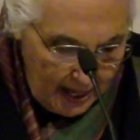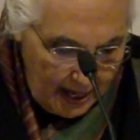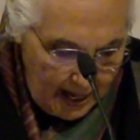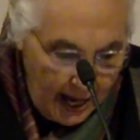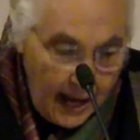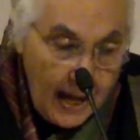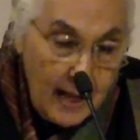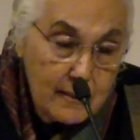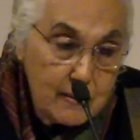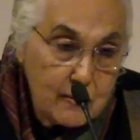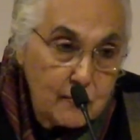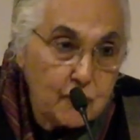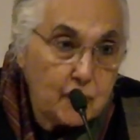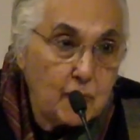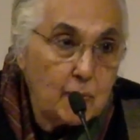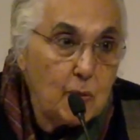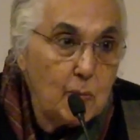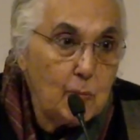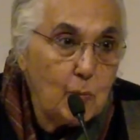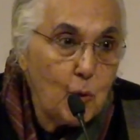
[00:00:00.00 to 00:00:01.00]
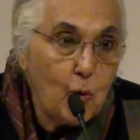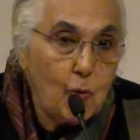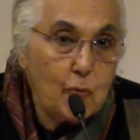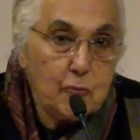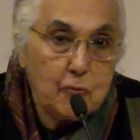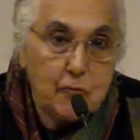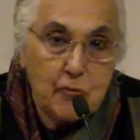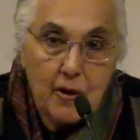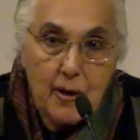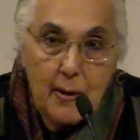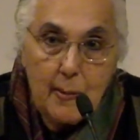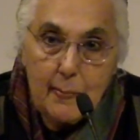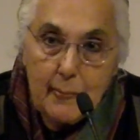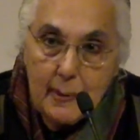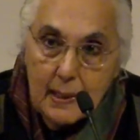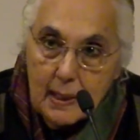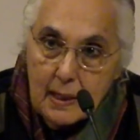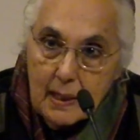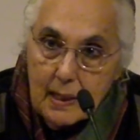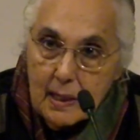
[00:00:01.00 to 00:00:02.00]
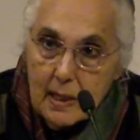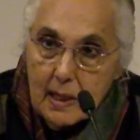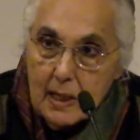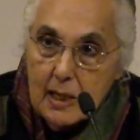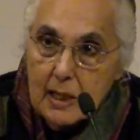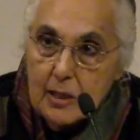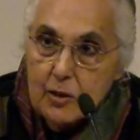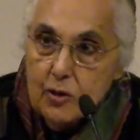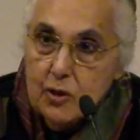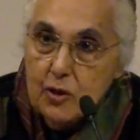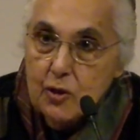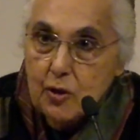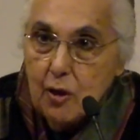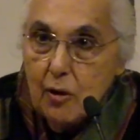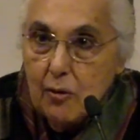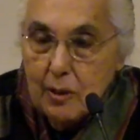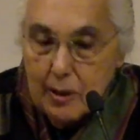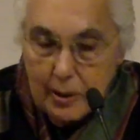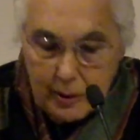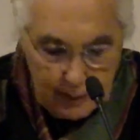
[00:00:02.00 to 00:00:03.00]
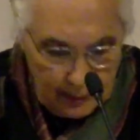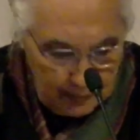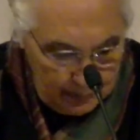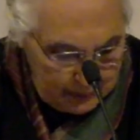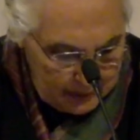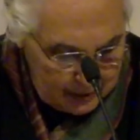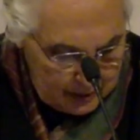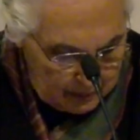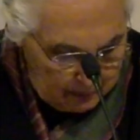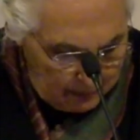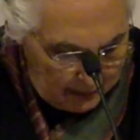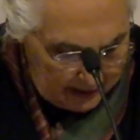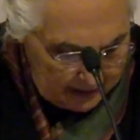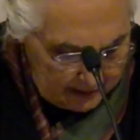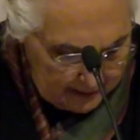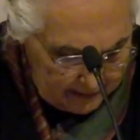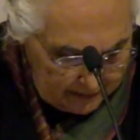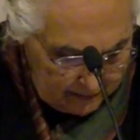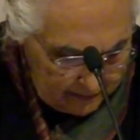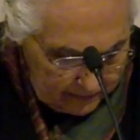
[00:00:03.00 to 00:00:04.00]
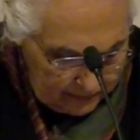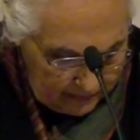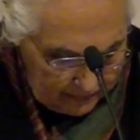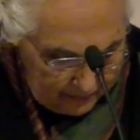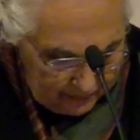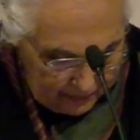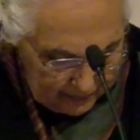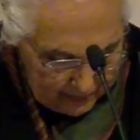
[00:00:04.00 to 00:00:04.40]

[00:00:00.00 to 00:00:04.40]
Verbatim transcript: and from a more firmly historical perspective.